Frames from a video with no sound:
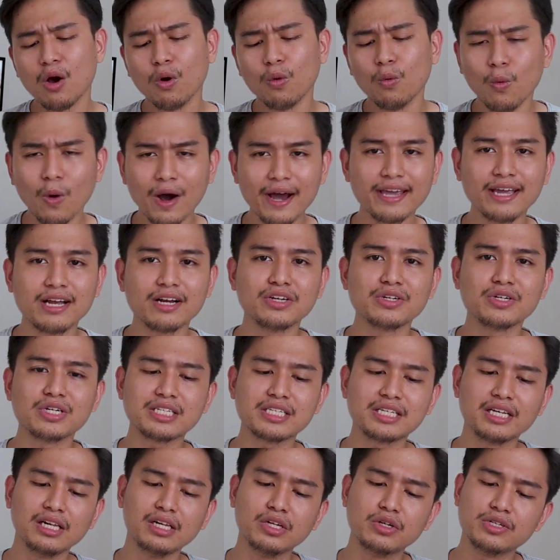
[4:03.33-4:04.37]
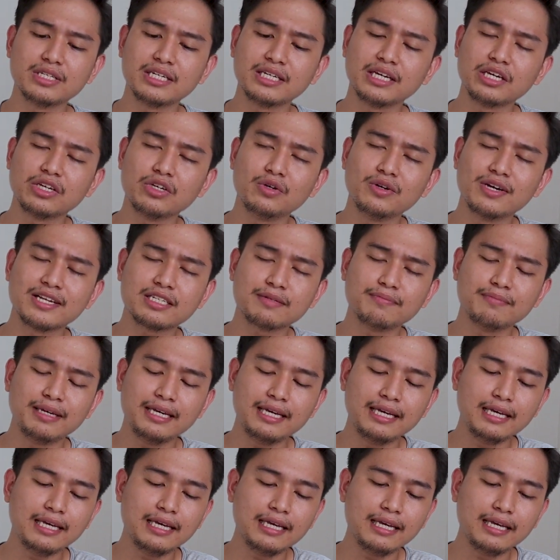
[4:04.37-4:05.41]
Why are you still using a
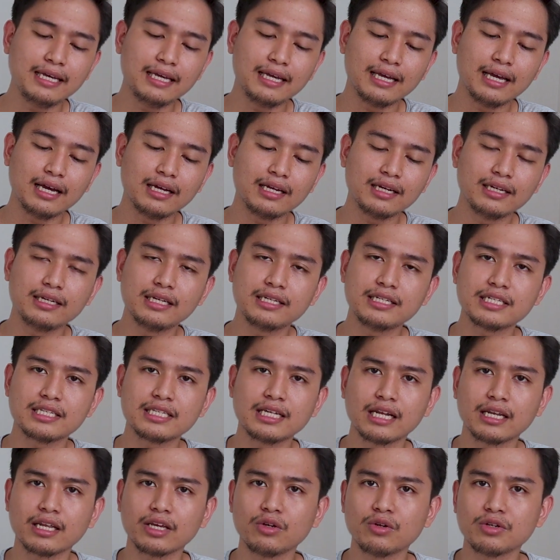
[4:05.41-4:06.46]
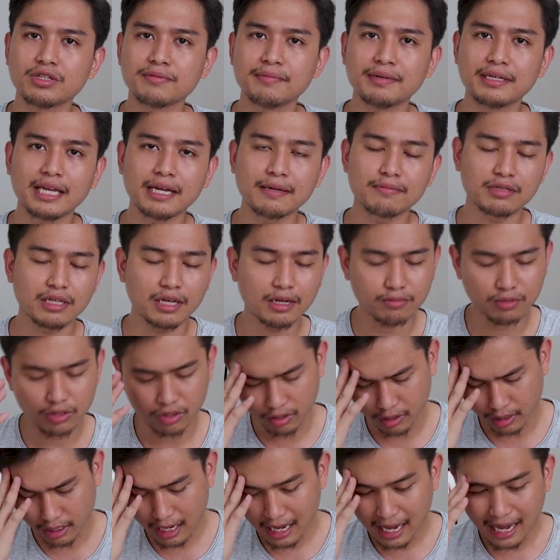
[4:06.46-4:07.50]
USB? This is not a USB Type-C, I'm
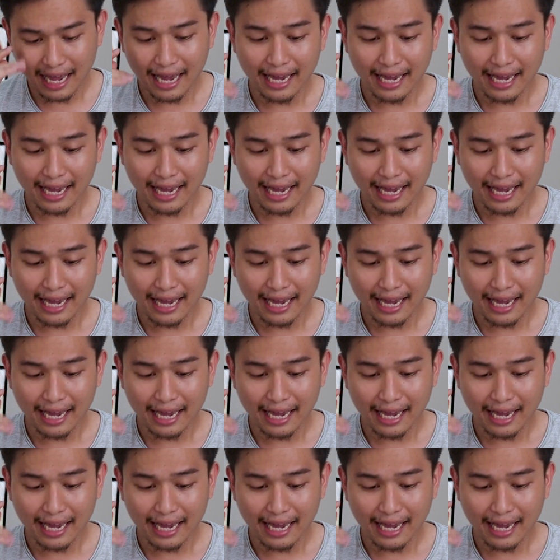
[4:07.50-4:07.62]
sorry.